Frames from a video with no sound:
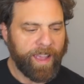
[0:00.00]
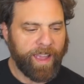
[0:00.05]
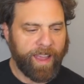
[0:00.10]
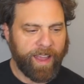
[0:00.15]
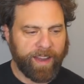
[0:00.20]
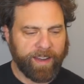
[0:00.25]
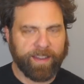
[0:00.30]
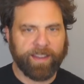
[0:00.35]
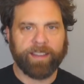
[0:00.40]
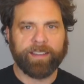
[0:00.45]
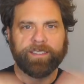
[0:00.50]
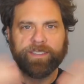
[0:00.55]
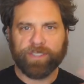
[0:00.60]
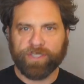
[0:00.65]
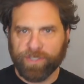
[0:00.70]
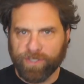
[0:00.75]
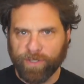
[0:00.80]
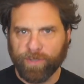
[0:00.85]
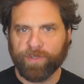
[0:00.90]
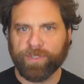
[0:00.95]
and
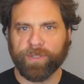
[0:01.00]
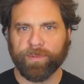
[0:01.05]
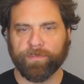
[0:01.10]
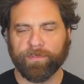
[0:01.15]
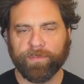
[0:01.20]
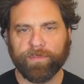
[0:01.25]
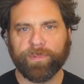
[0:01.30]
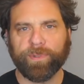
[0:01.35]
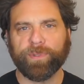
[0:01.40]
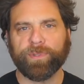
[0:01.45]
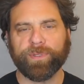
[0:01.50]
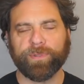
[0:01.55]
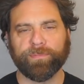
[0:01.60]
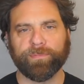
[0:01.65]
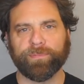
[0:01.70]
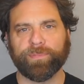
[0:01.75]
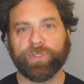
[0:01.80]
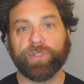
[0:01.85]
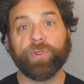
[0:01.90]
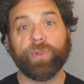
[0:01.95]
just do some
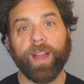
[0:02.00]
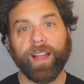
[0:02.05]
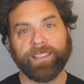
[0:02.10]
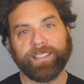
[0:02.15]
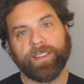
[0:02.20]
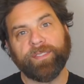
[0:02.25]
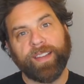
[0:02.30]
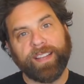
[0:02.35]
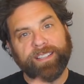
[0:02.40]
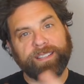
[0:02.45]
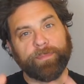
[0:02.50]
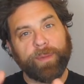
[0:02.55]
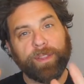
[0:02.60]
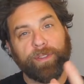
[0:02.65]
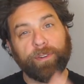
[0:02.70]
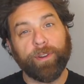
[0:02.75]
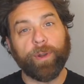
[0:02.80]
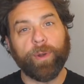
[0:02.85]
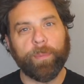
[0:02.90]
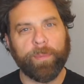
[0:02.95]
shootouts. I've got some
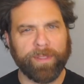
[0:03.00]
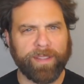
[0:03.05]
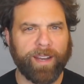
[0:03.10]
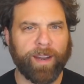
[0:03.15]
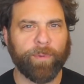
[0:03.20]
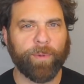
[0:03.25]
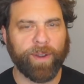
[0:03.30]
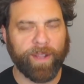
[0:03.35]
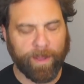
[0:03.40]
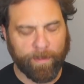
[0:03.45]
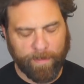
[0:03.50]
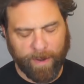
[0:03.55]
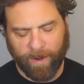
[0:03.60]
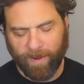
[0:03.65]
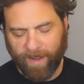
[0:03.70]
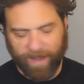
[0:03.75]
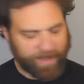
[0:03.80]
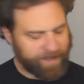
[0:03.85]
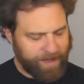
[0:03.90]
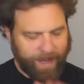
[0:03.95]
other equipment that I want to compare
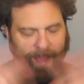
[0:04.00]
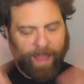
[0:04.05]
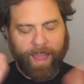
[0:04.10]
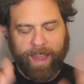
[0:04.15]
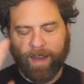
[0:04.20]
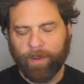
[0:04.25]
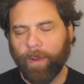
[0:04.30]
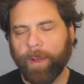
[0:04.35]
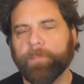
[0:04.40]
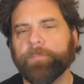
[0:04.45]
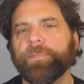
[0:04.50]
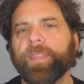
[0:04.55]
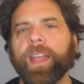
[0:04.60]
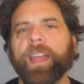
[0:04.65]
it against. Anyway.